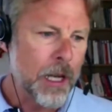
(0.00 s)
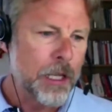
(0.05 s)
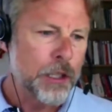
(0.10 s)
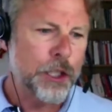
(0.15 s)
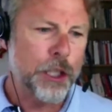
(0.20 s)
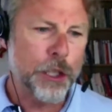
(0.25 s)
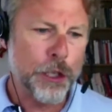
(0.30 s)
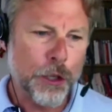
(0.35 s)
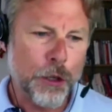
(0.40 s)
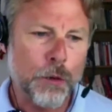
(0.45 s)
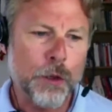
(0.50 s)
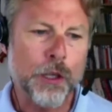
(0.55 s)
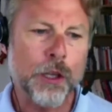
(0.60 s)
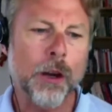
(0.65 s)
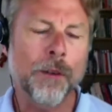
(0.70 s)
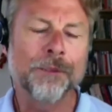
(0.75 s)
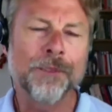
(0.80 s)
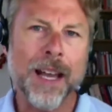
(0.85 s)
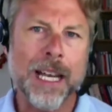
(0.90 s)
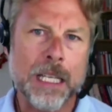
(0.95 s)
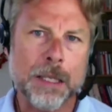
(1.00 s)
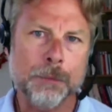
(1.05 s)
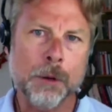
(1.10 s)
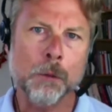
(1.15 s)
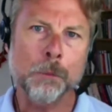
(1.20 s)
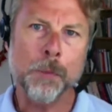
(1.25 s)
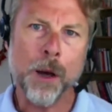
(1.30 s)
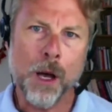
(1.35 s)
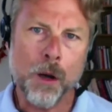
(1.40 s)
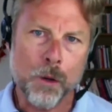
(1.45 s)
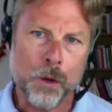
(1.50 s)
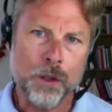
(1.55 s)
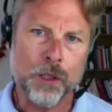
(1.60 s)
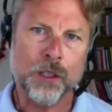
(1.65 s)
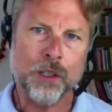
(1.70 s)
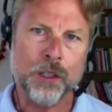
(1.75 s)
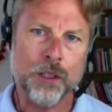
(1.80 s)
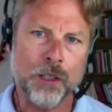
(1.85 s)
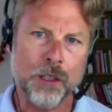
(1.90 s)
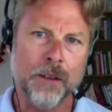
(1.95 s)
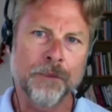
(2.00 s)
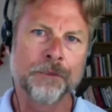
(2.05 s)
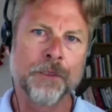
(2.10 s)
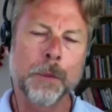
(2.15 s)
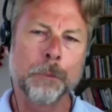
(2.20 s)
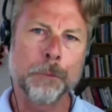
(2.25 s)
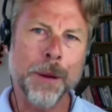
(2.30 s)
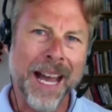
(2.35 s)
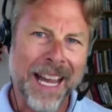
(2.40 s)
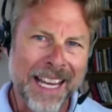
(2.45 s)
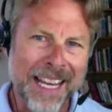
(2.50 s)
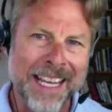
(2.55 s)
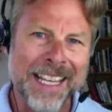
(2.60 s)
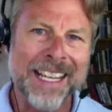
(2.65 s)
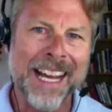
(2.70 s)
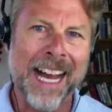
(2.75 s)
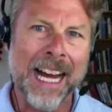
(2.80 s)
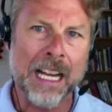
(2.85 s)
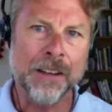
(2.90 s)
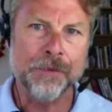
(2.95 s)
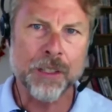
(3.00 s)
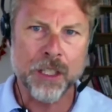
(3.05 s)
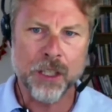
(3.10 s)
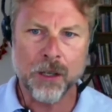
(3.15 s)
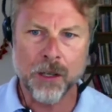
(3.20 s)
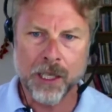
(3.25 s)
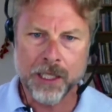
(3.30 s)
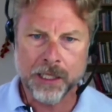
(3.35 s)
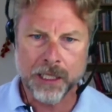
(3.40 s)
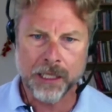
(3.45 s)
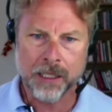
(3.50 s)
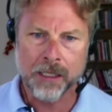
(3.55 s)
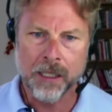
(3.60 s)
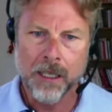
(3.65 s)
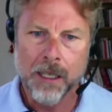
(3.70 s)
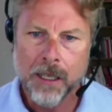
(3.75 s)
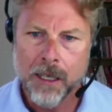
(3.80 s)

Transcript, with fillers: to use your Facebook posts for paid advertising.